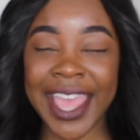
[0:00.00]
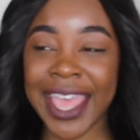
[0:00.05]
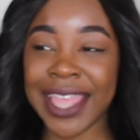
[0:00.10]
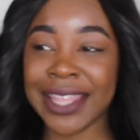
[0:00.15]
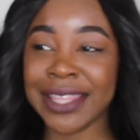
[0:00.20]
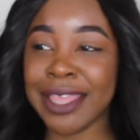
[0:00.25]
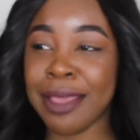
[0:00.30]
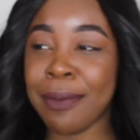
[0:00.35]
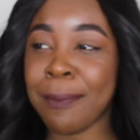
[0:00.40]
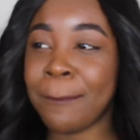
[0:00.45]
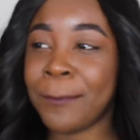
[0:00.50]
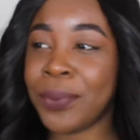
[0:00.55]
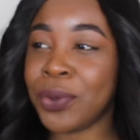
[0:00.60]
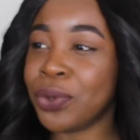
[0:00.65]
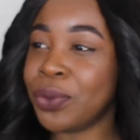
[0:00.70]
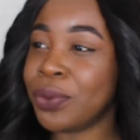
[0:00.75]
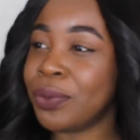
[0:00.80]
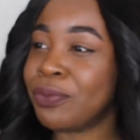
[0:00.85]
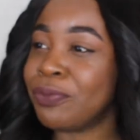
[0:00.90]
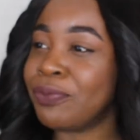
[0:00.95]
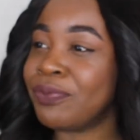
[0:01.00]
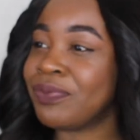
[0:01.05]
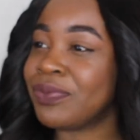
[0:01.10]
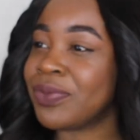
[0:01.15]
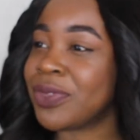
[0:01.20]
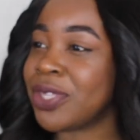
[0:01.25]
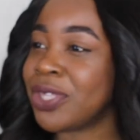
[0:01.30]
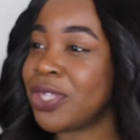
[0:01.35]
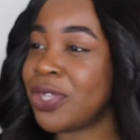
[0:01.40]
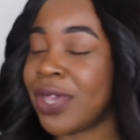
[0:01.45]
And then boom,
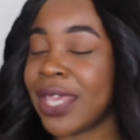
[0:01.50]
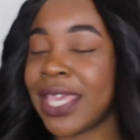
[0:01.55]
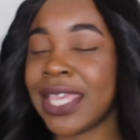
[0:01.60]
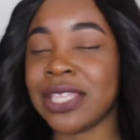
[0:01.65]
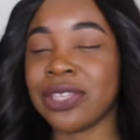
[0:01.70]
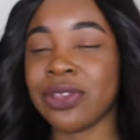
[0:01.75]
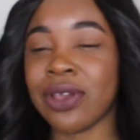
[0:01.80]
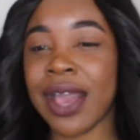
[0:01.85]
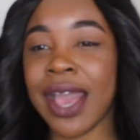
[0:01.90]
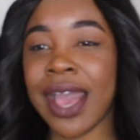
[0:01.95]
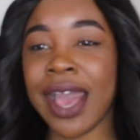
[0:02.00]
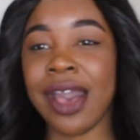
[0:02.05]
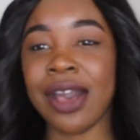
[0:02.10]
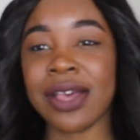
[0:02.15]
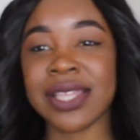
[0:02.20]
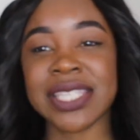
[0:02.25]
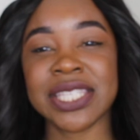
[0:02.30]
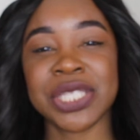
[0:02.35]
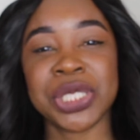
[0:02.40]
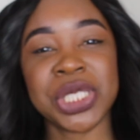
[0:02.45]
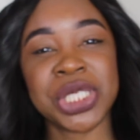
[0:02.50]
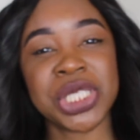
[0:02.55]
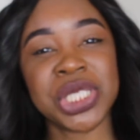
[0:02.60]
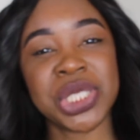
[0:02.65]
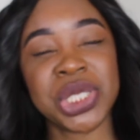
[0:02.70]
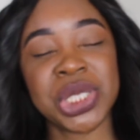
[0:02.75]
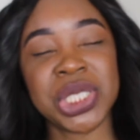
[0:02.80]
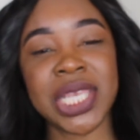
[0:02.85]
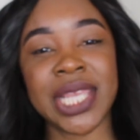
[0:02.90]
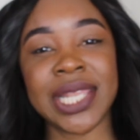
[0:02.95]
you're in your house
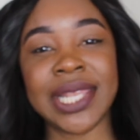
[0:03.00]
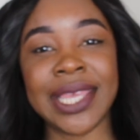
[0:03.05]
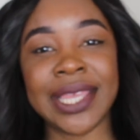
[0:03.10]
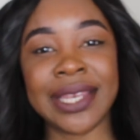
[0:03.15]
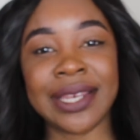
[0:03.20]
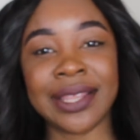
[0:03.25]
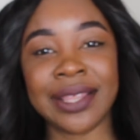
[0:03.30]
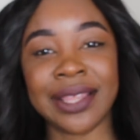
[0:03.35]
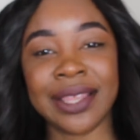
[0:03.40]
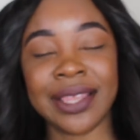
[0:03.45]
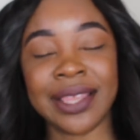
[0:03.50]
just chilling